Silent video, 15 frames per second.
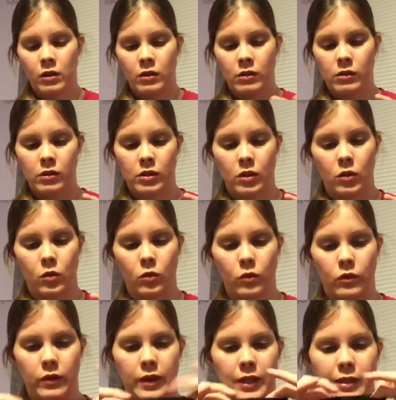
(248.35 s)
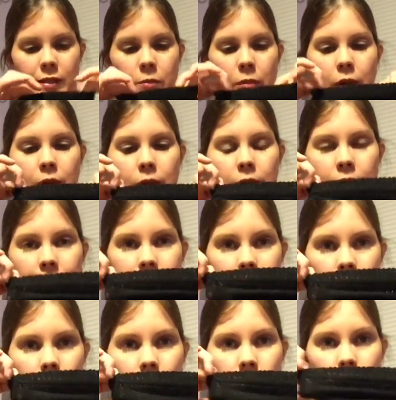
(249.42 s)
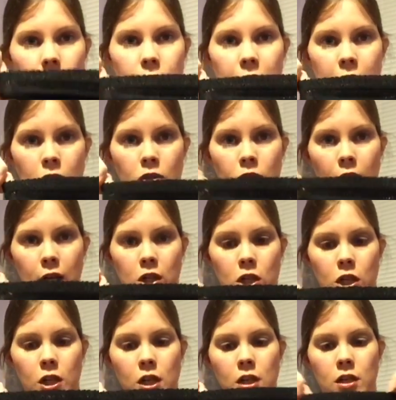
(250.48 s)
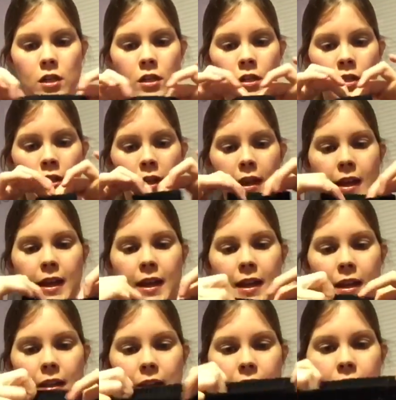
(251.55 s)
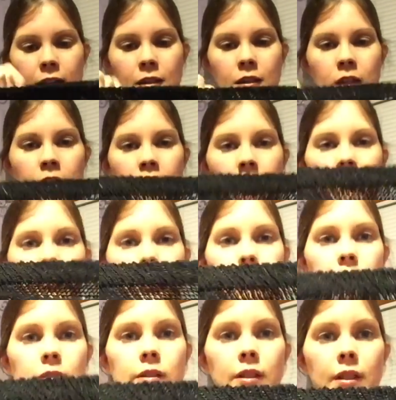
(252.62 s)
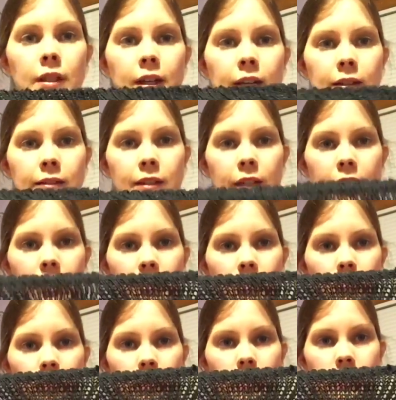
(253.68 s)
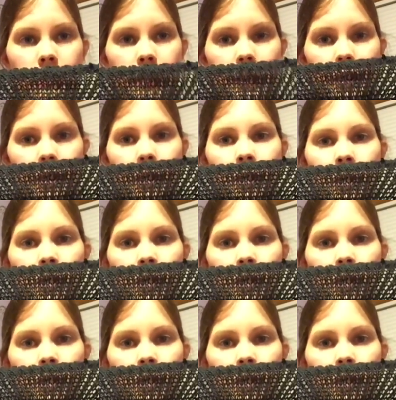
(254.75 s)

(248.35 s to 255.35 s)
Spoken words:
So this part is extremely stretchy, and if you can see, it has it's really thin.